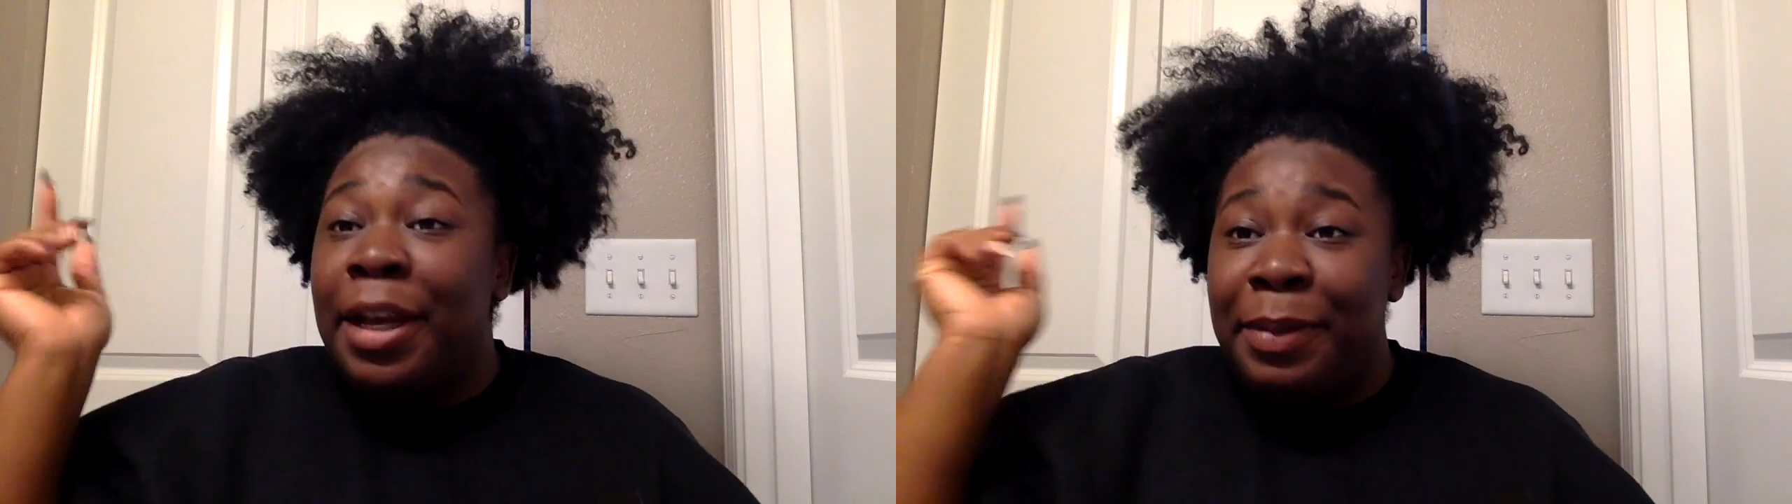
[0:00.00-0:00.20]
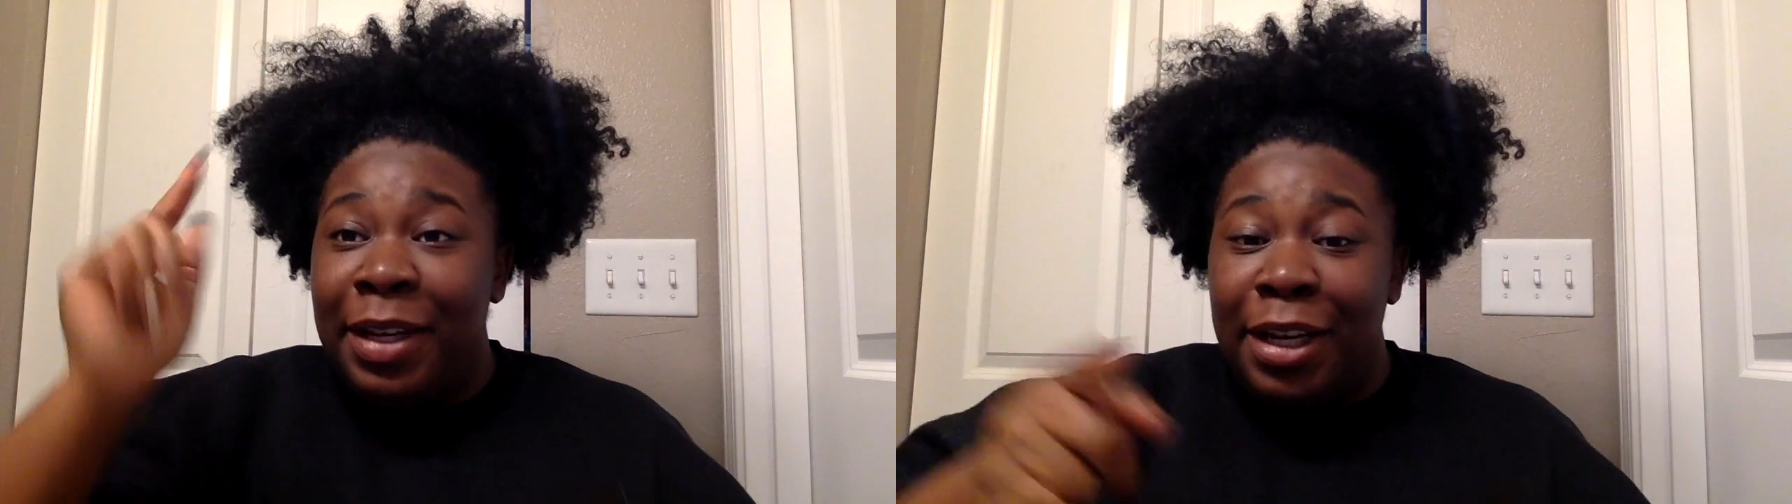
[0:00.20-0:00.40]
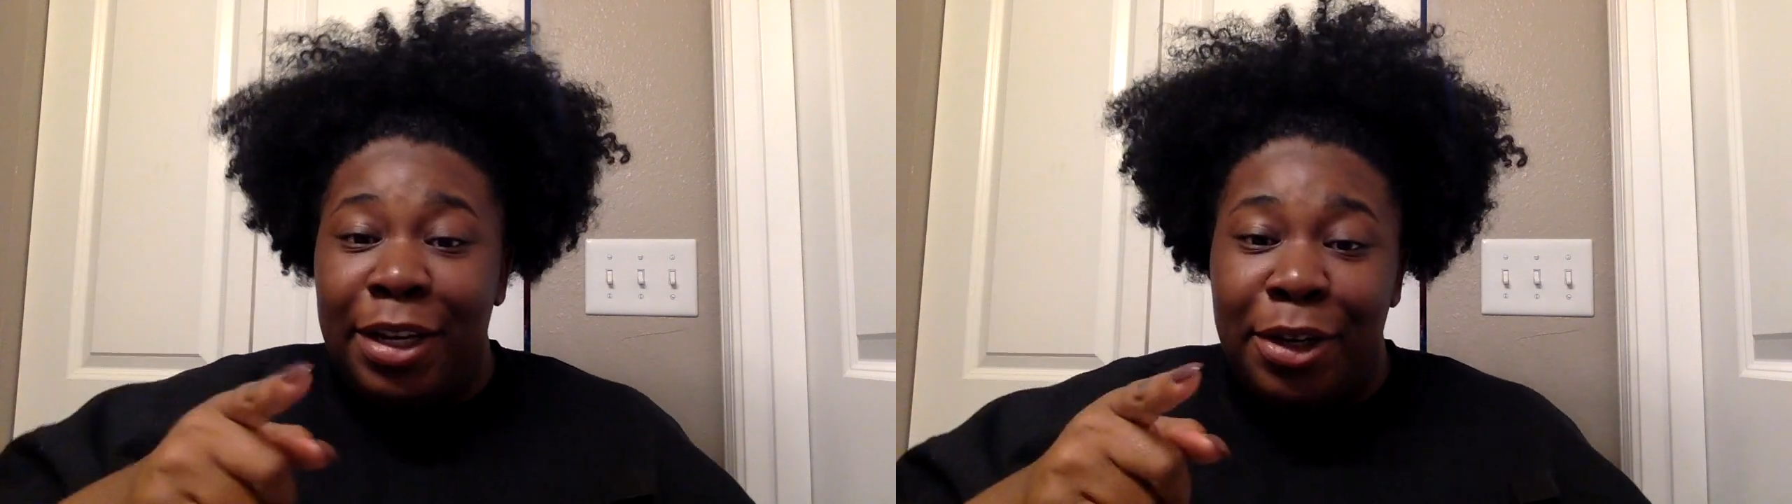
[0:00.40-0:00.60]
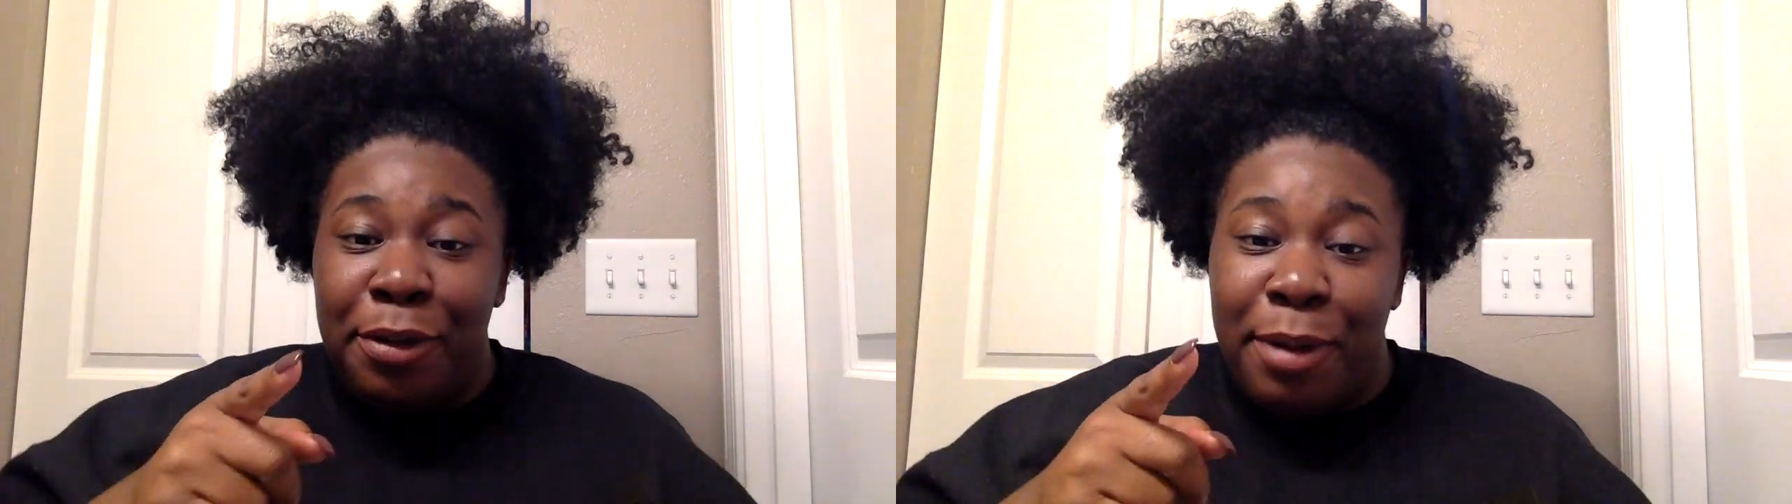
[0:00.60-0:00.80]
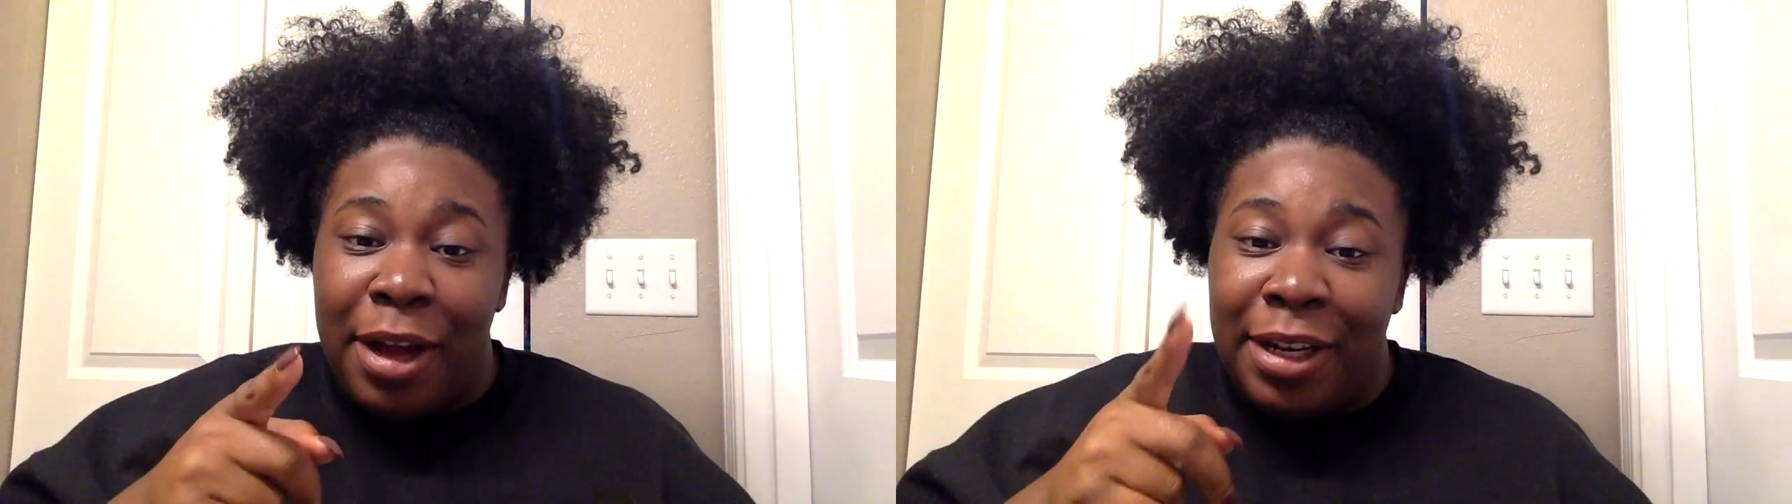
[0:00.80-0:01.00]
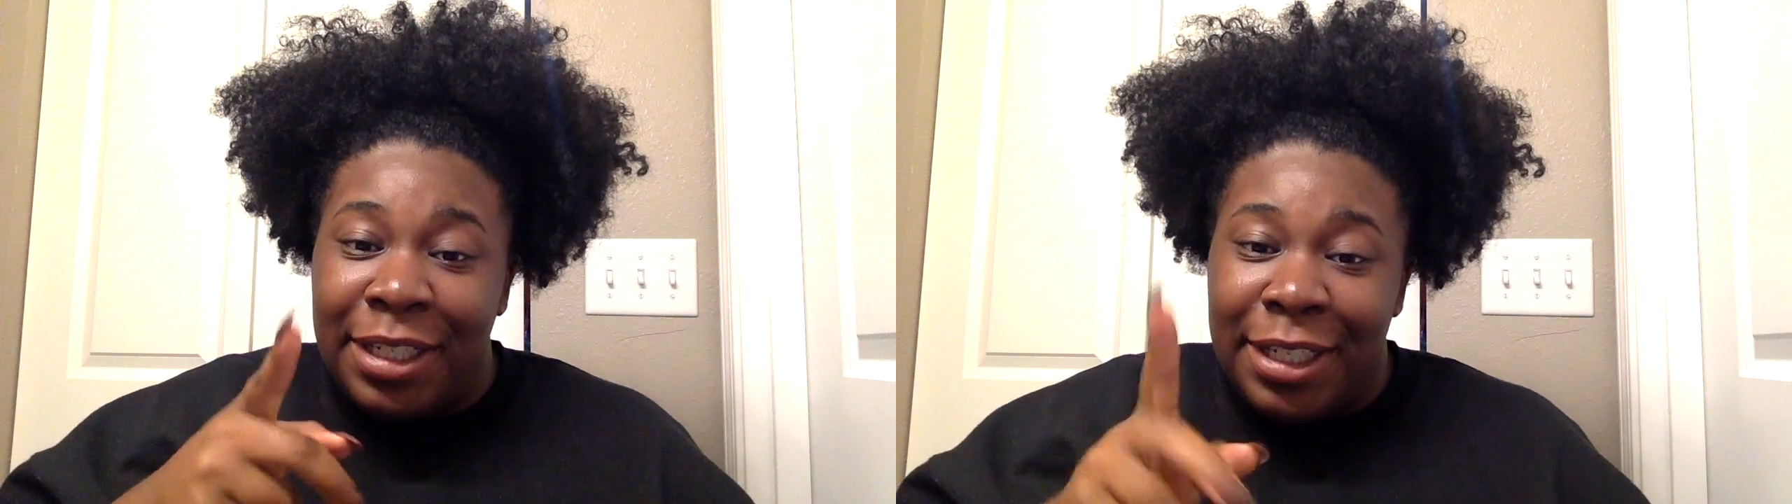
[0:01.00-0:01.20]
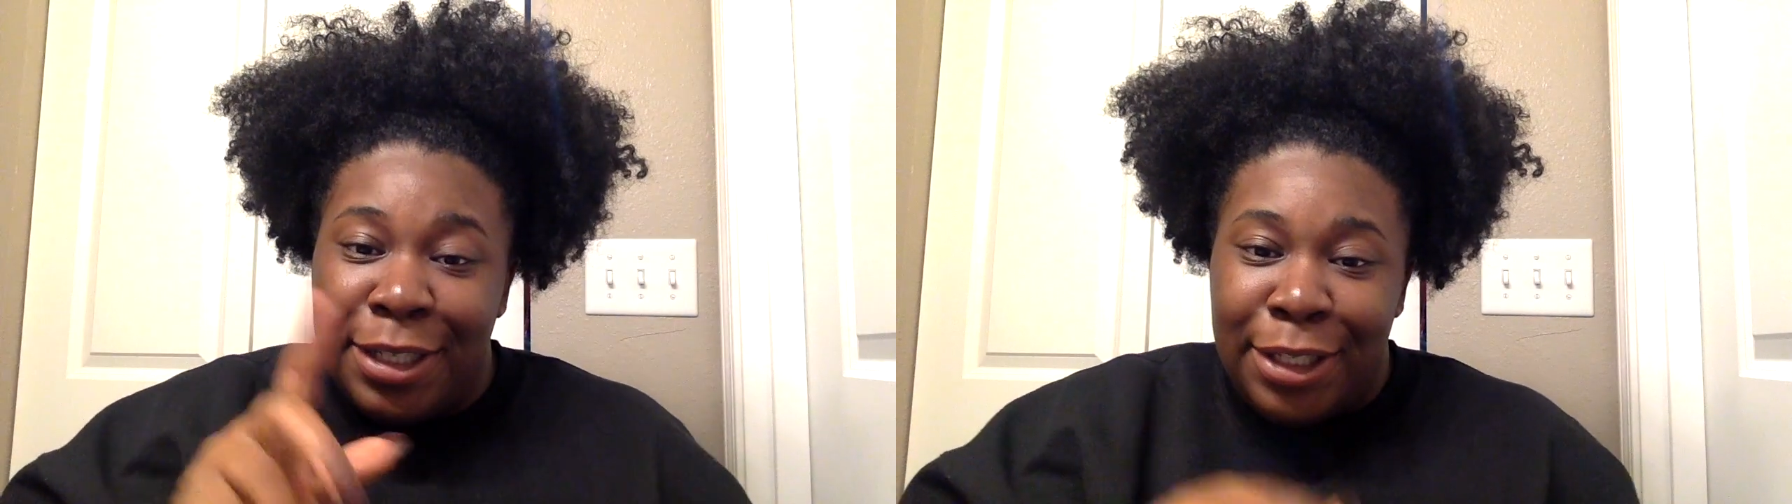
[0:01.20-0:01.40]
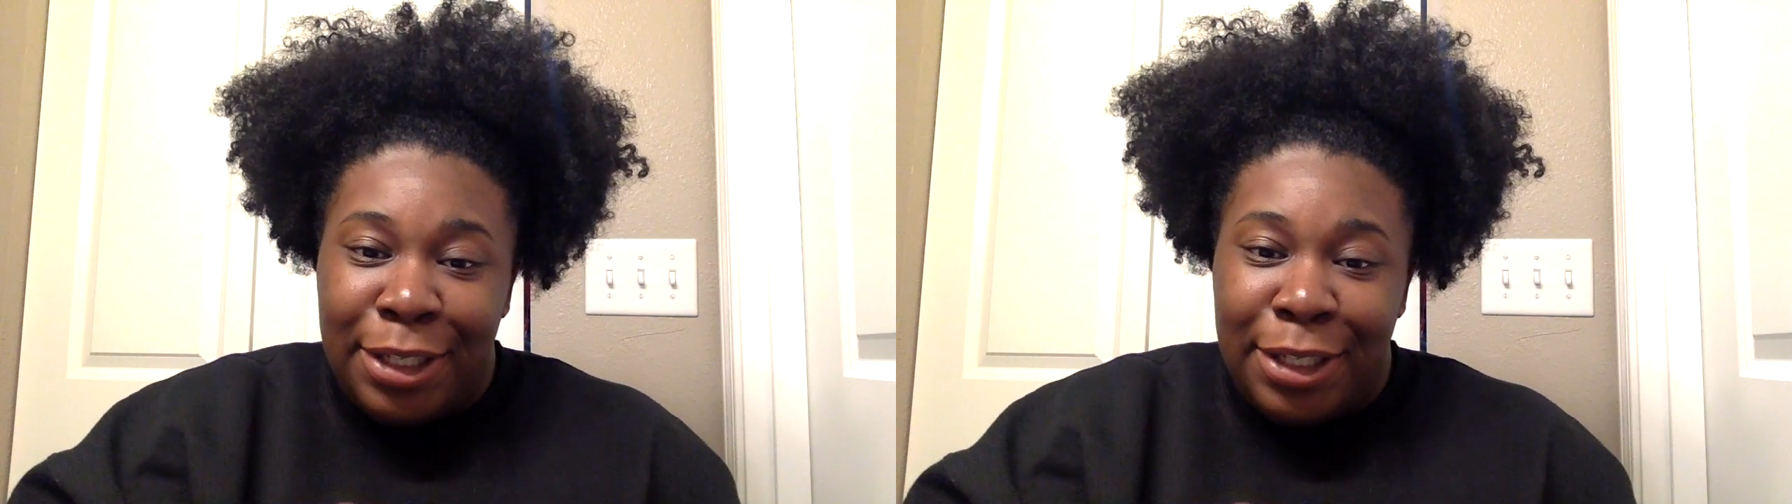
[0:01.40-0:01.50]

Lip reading: am getting a new product in